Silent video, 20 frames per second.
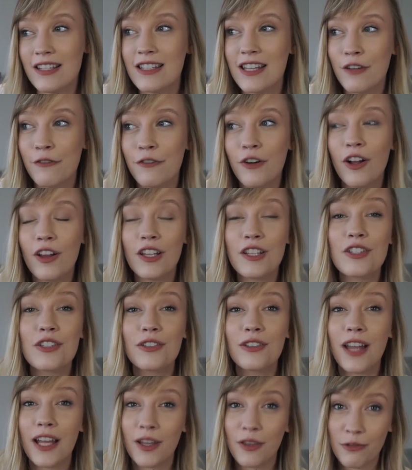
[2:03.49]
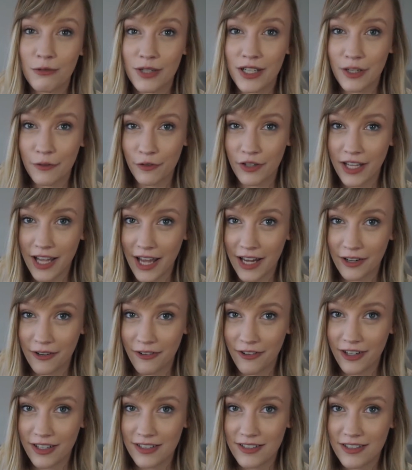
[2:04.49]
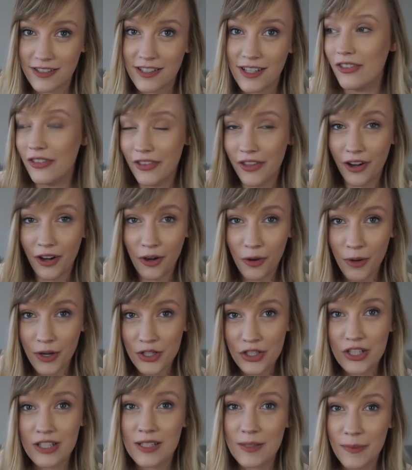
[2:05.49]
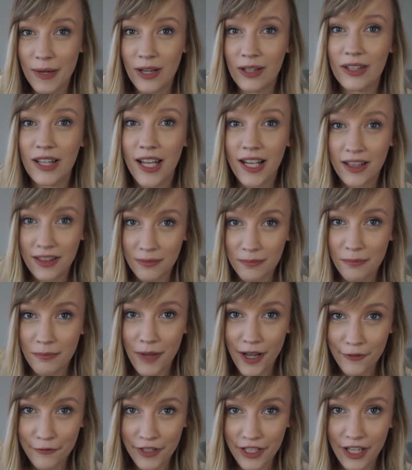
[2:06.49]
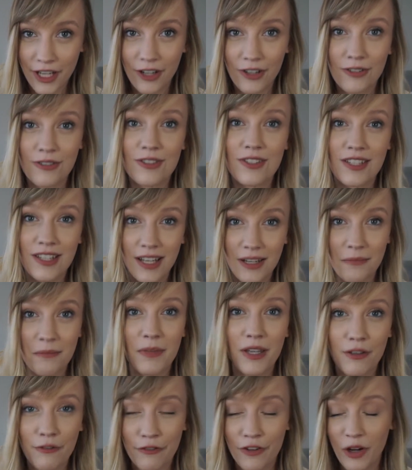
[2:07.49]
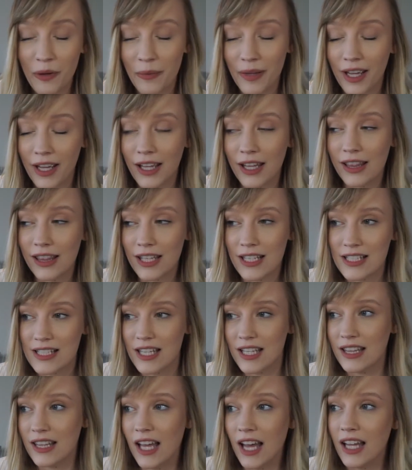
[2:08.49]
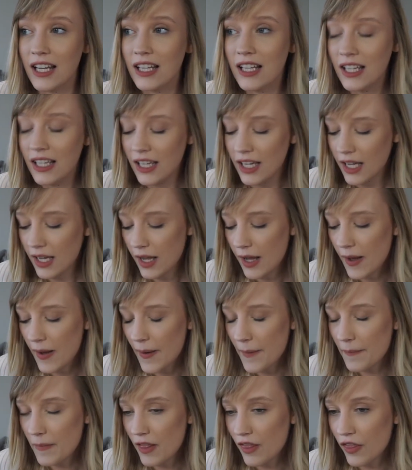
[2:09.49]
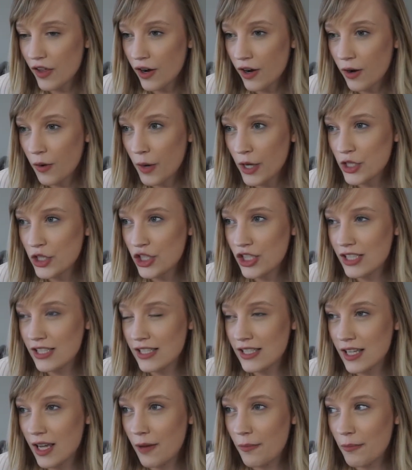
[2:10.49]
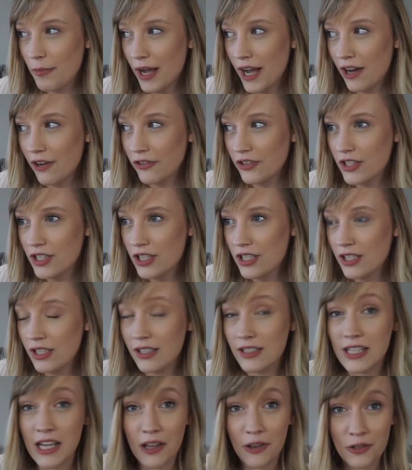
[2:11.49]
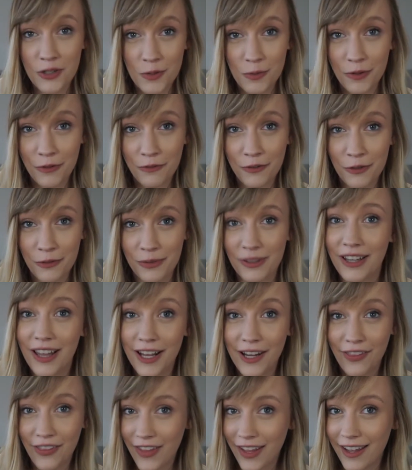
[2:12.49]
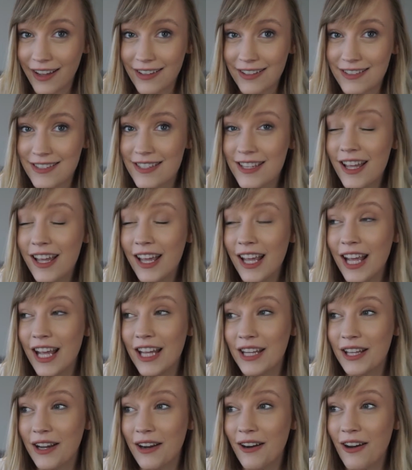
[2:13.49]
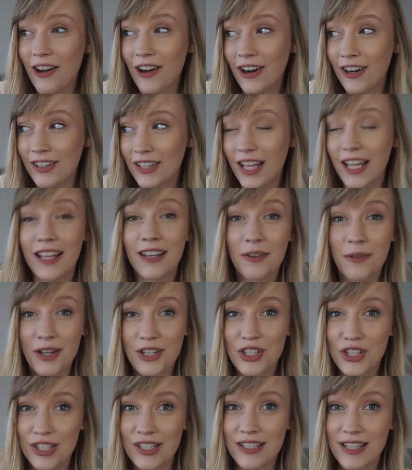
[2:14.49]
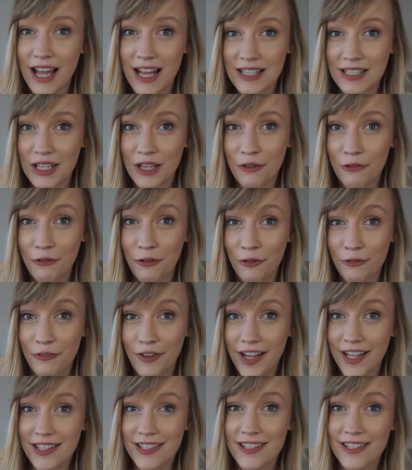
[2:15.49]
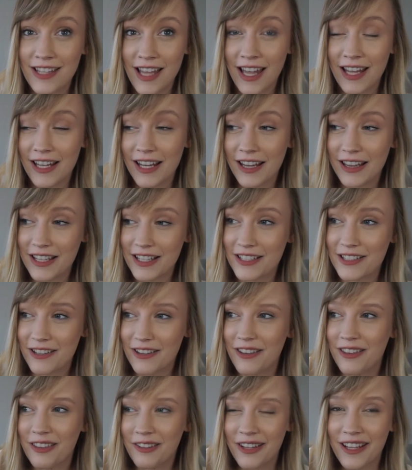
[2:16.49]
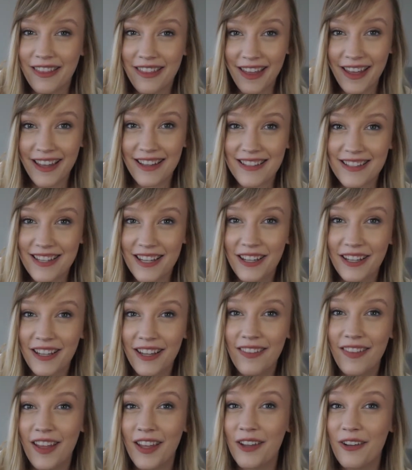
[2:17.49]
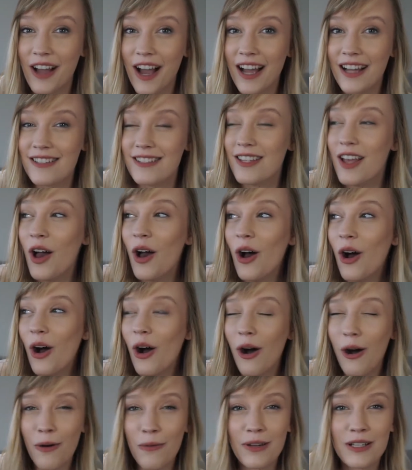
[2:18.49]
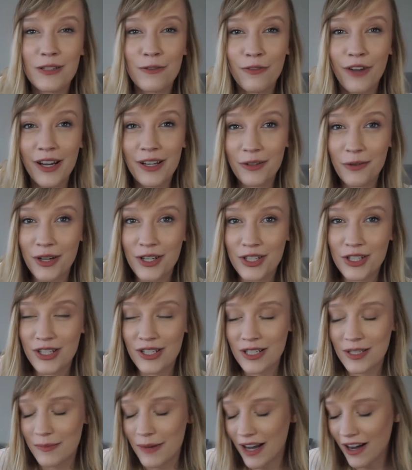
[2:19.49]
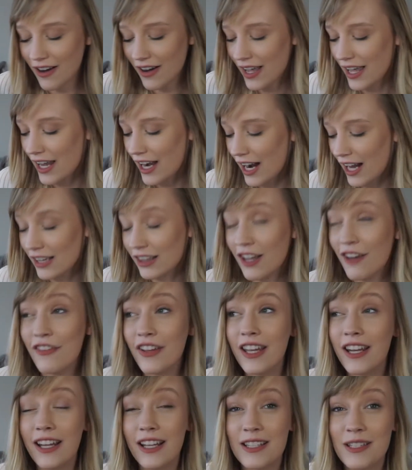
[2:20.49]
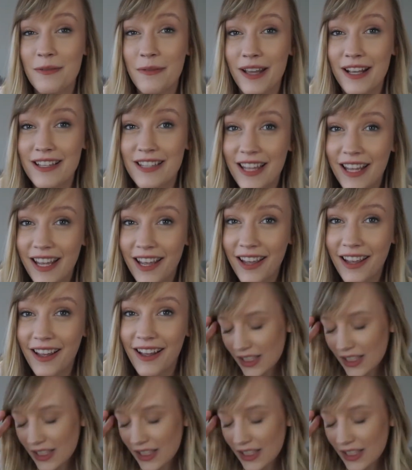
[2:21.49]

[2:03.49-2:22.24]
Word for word: They fall into like three different categories. There are questions about like my videos and me filming and things like that. Um, there are questions about Taylor Swift related things and there are like questions asking for advice and these are the three things that you guys always find questions about and I love it. It's amazing.